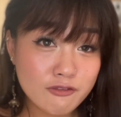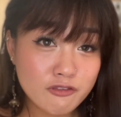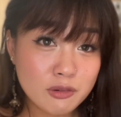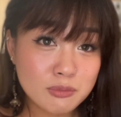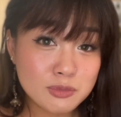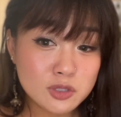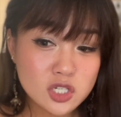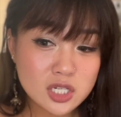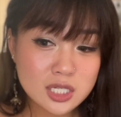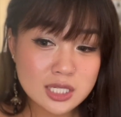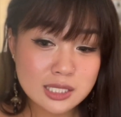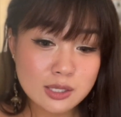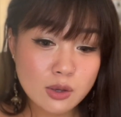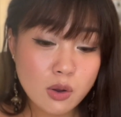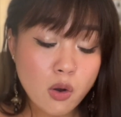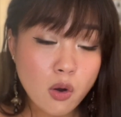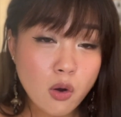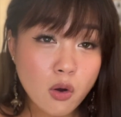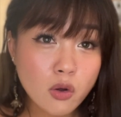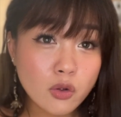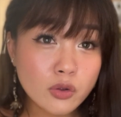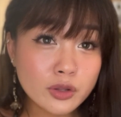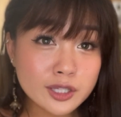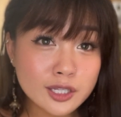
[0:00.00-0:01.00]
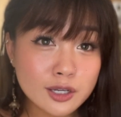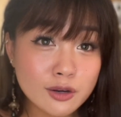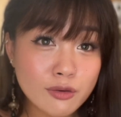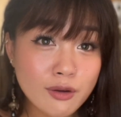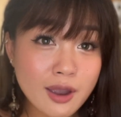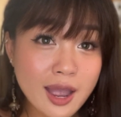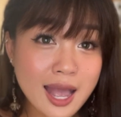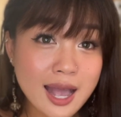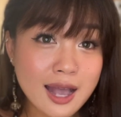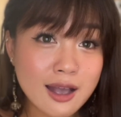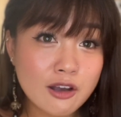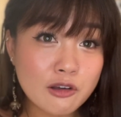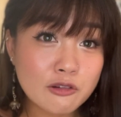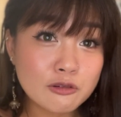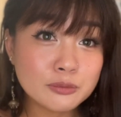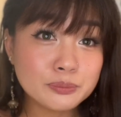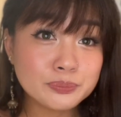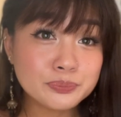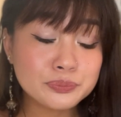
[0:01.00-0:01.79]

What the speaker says: from just a hole in the ground.